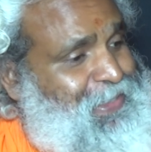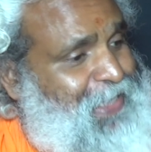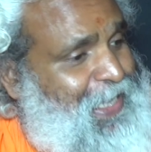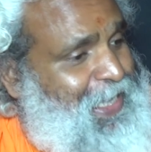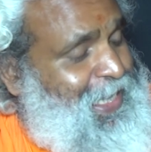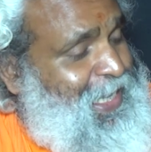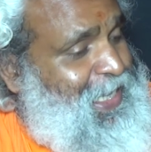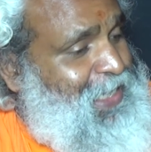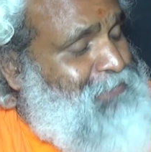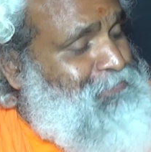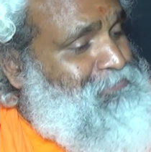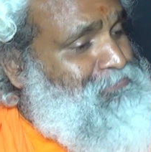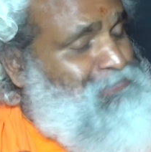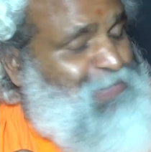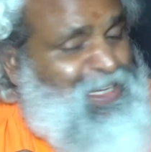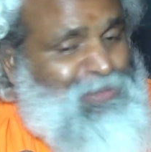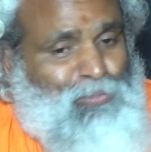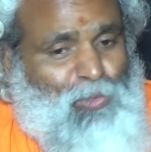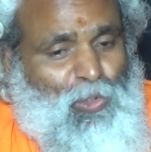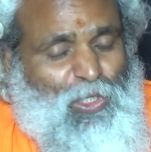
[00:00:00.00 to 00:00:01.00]
Their
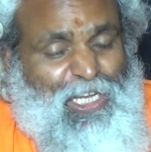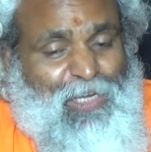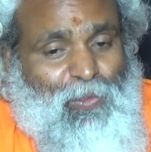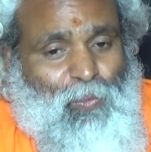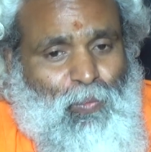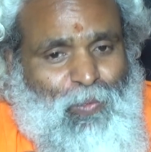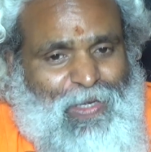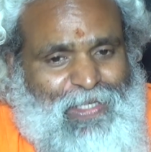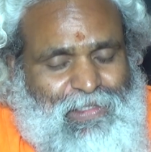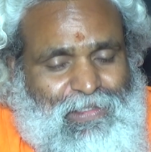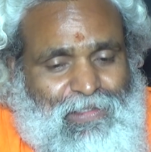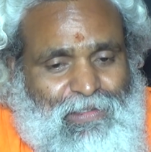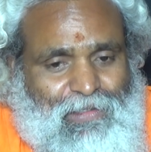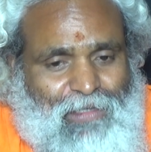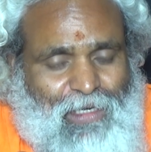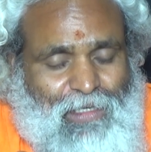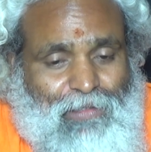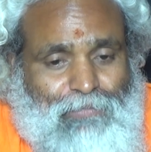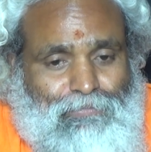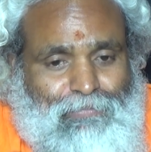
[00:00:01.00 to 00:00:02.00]
memory was
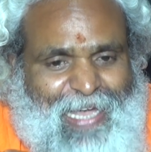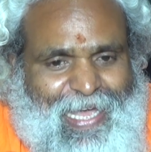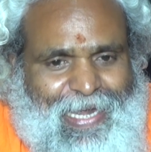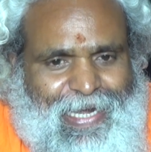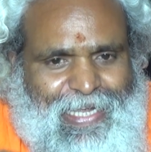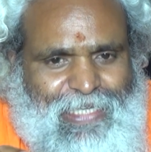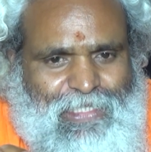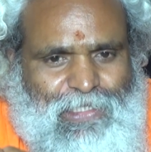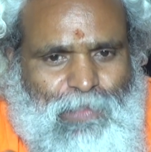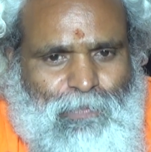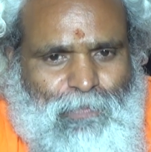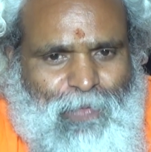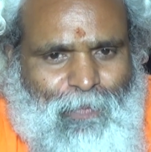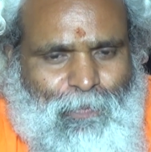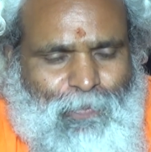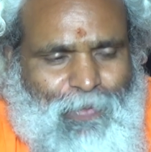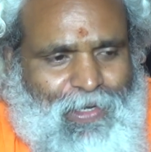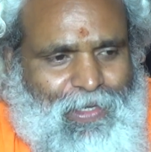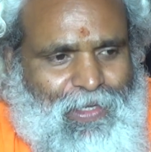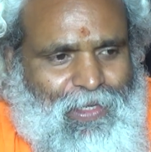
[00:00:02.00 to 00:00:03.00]
not managed
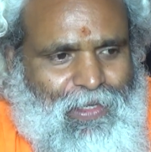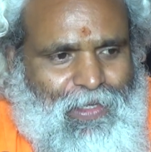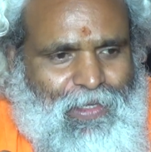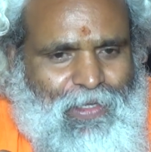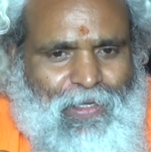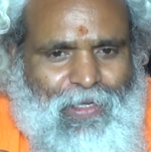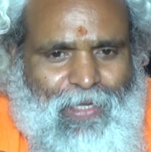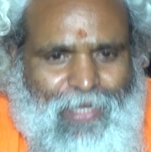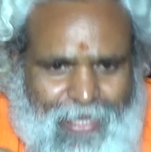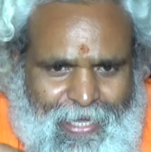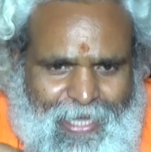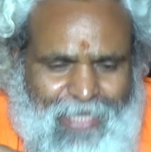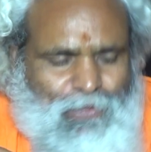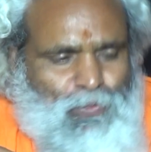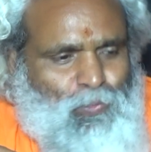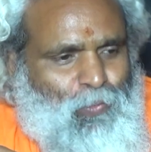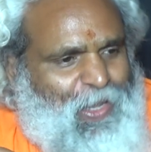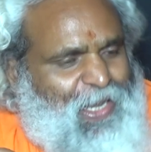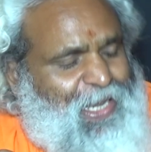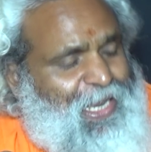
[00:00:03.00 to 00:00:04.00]
properly. Yes,
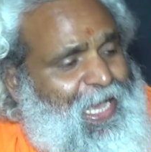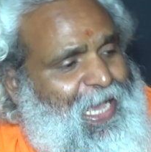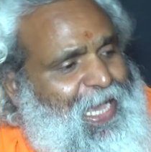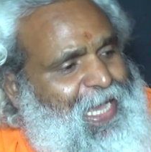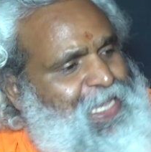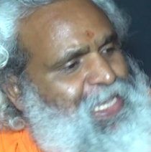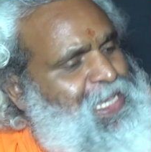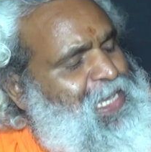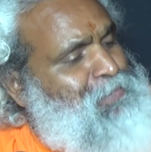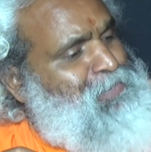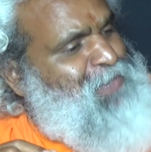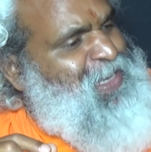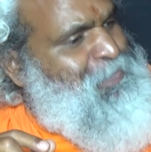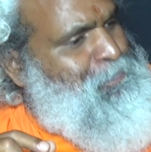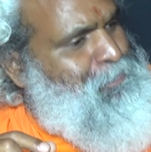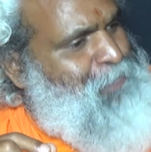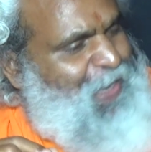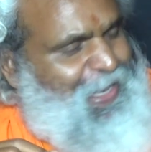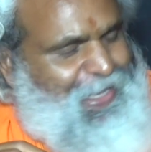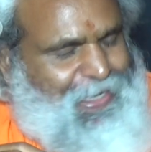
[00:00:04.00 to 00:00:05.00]
when I am in
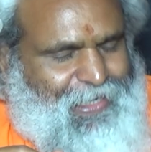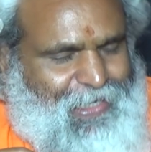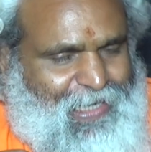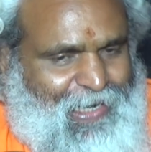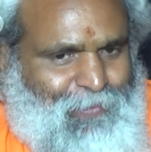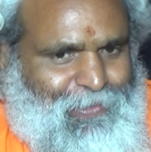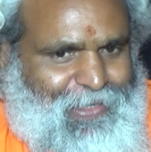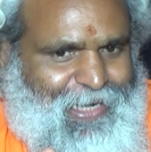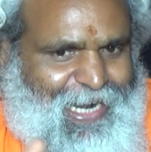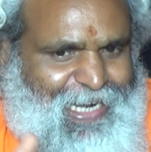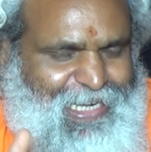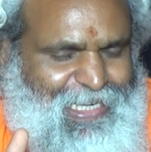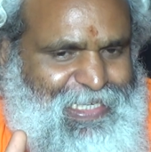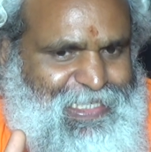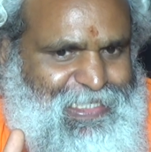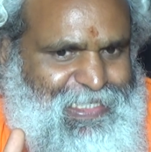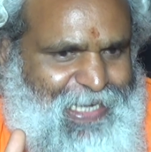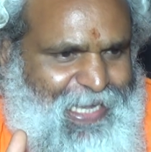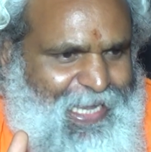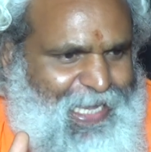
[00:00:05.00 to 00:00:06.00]
playground, at
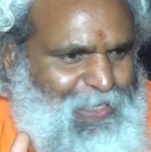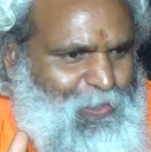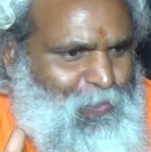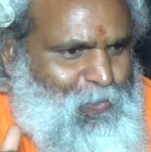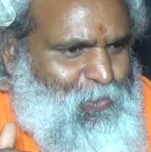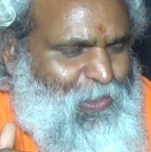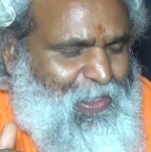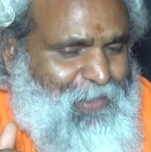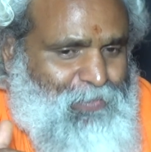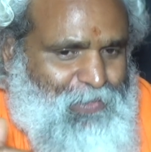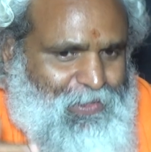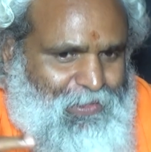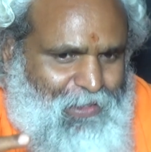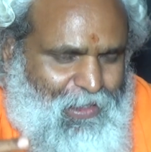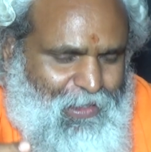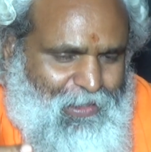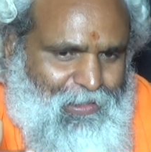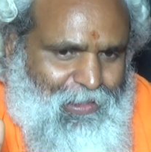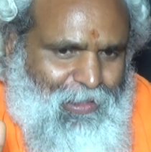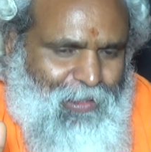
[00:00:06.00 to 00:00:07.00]
least I could have
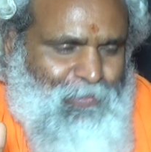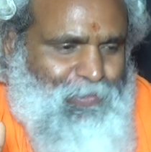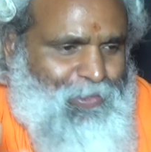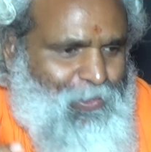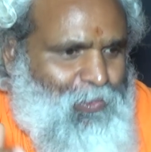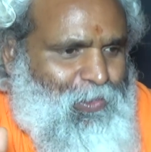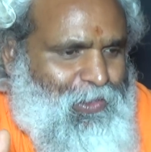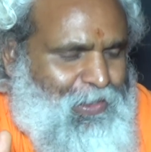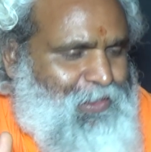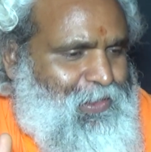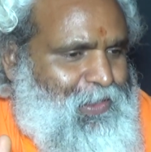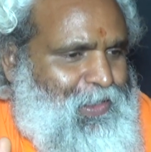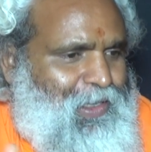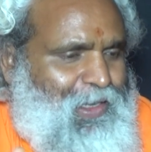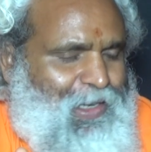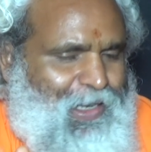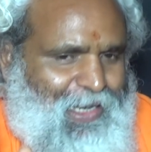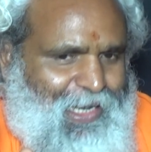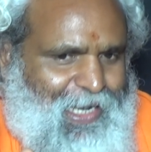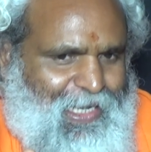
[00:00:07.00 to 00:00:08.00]
thought of, look,
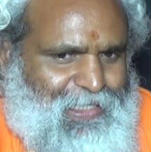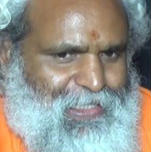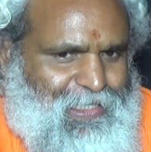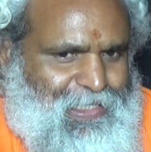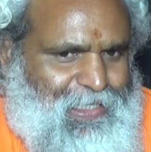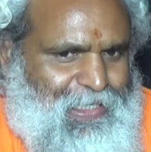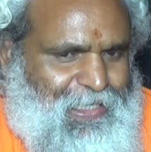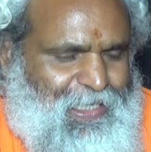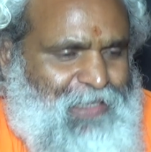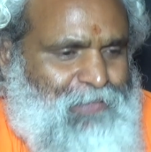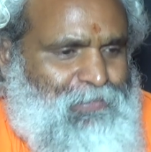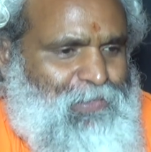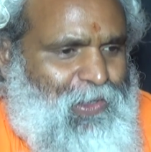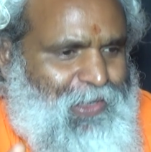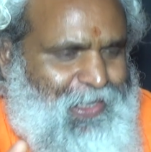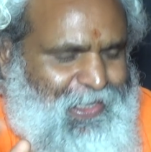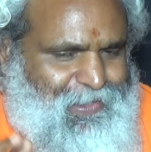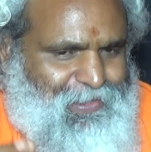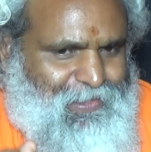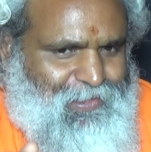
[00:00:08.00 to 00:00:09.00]
last time or
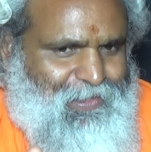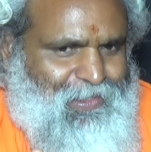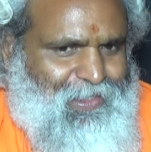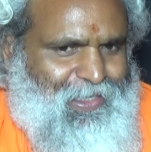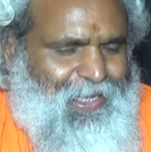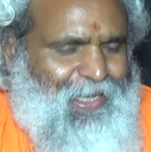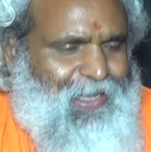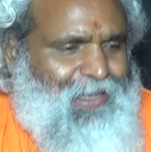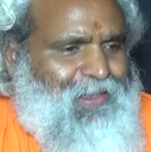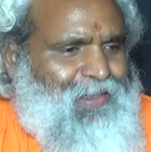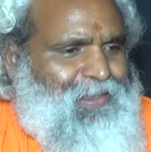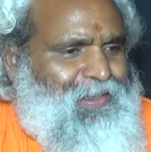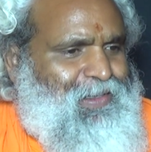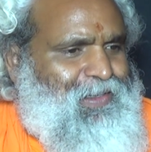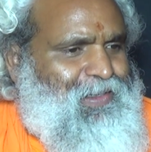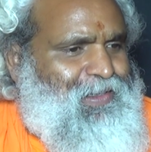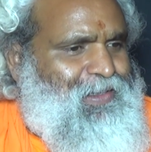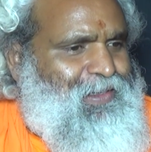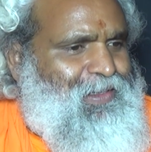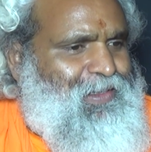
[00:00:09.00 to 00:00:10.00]
yesterday,
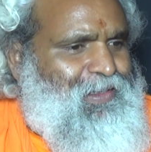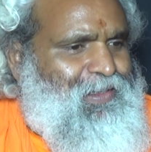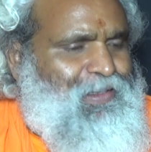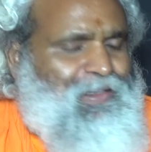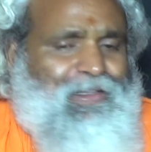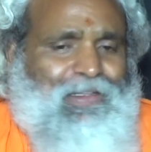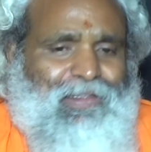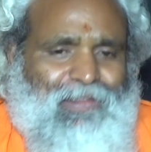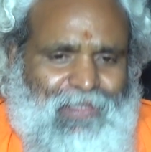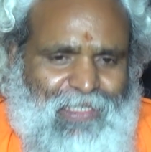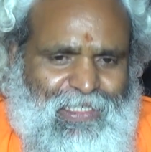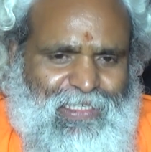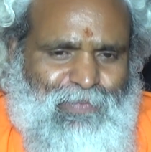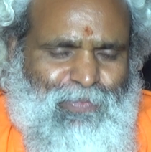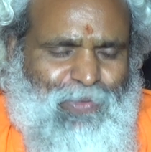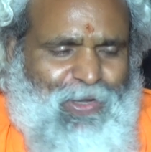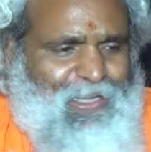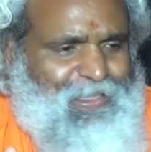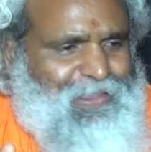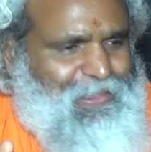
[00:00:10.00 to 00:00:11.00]
this
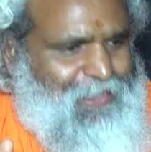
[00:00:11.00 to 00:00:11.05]
boy